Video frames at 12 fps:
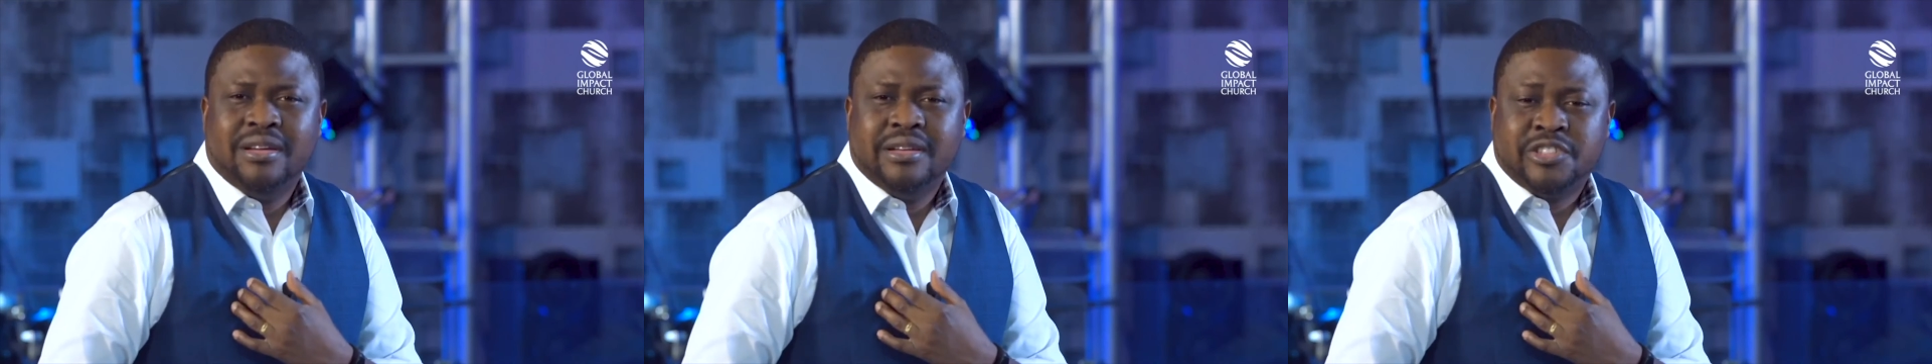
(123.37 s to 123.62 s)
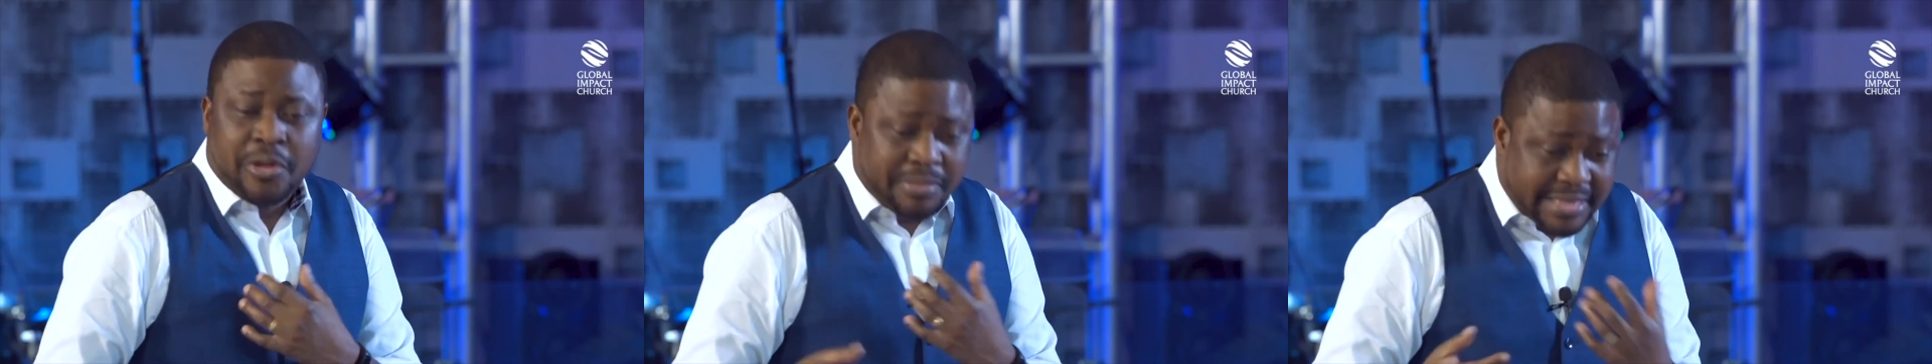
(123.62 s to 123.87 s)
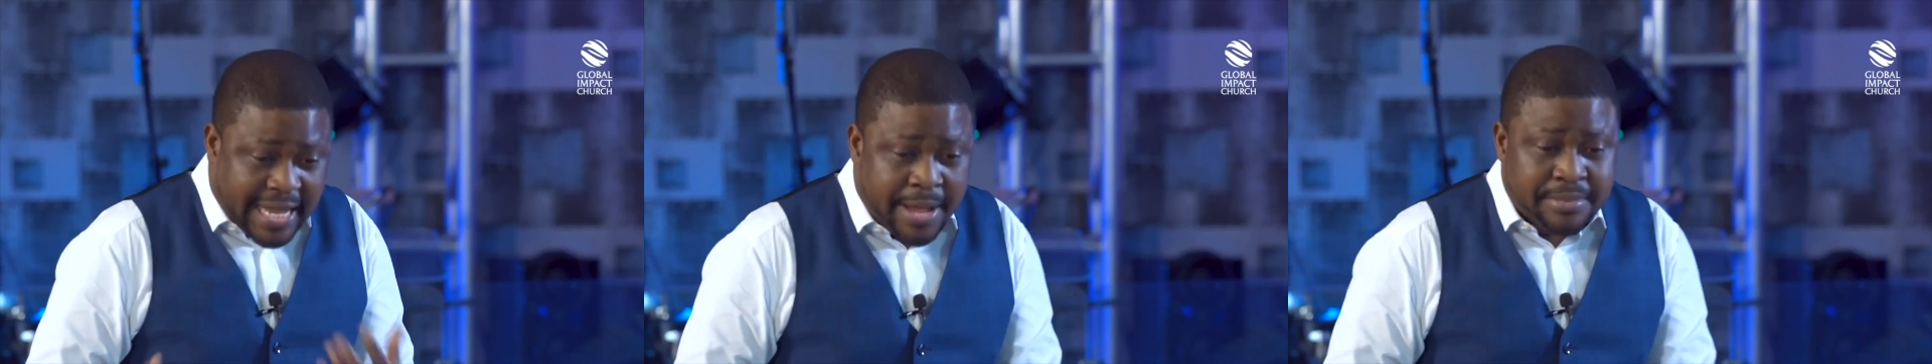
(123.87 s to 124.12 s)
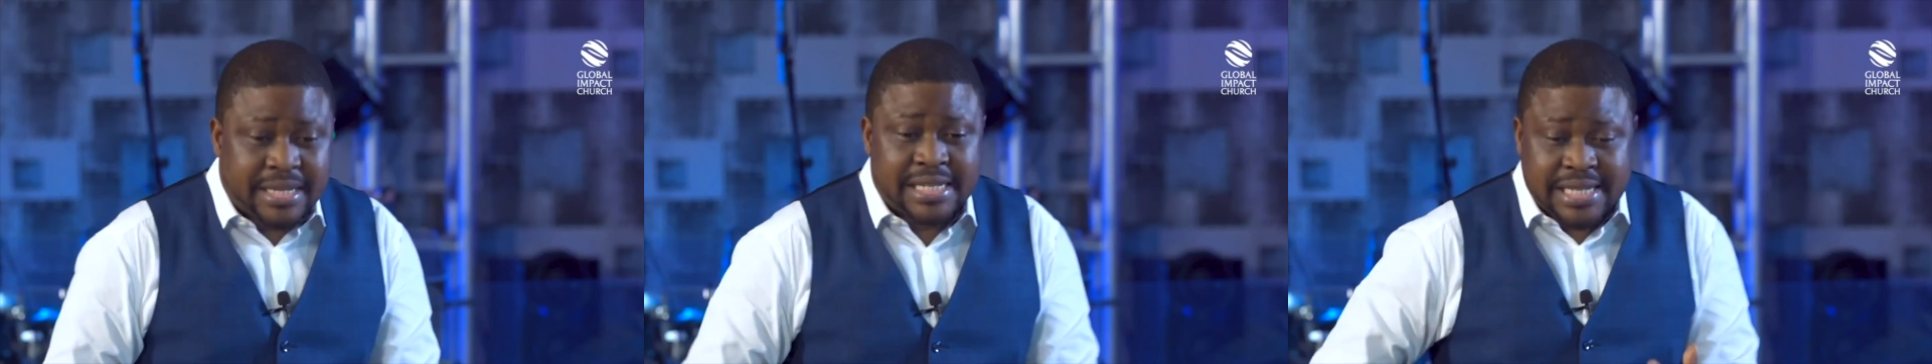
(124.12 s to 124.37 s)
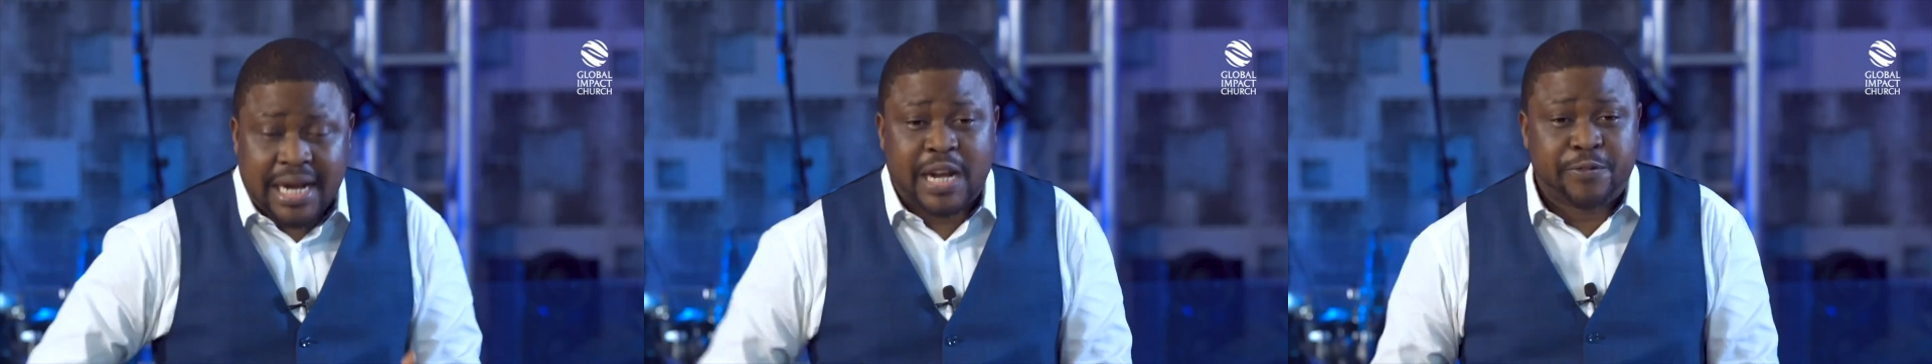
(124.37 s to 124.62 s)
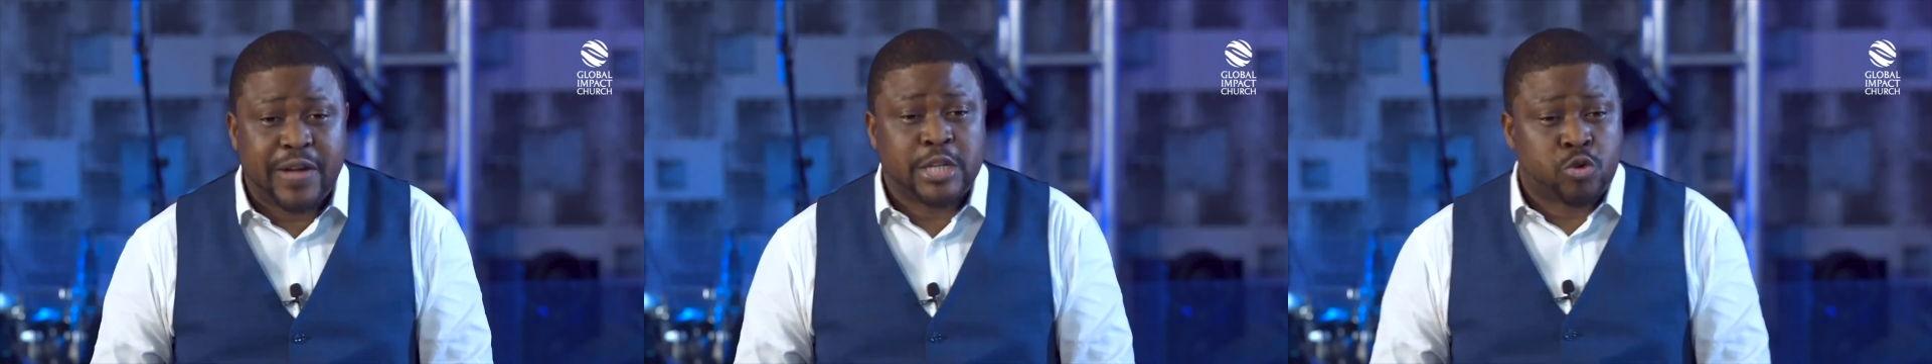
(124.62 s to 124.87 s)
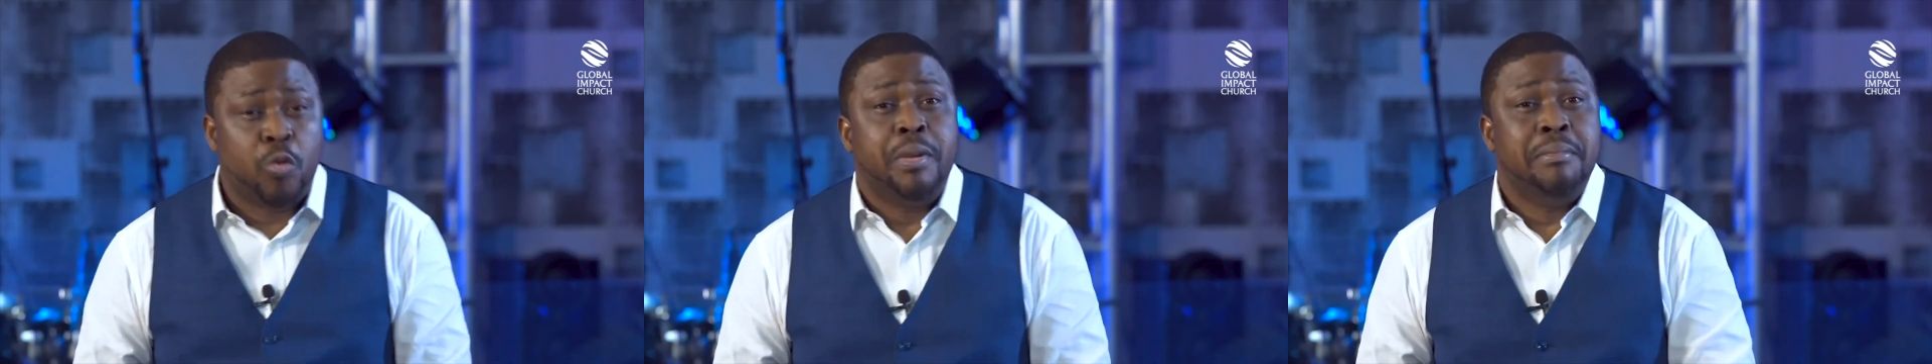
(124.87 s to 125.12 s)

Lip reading: Sometimes the sacrifice could be